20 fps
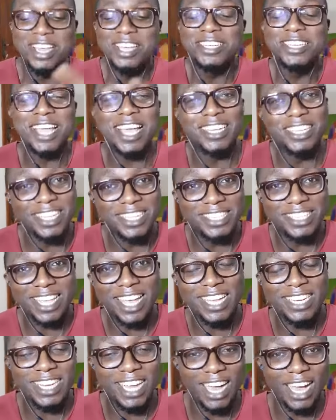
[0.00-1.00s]
Then they
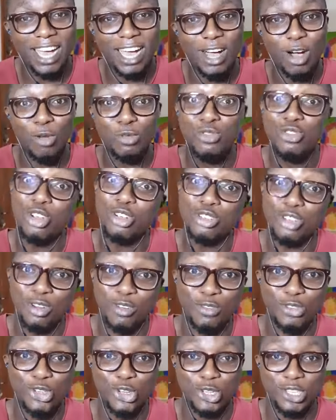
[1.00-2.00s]
said obstruction
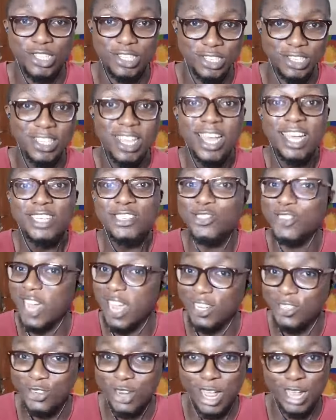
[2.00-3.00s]
of justice.
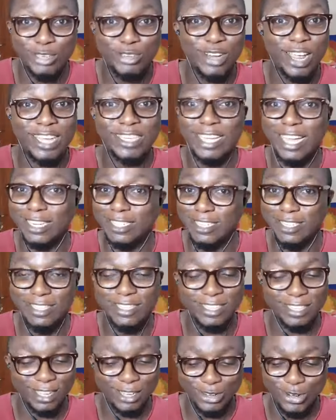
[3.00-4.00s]
Try. That didn't
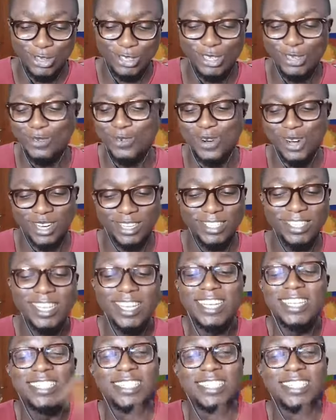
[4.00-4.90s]
stick. Nothing worked.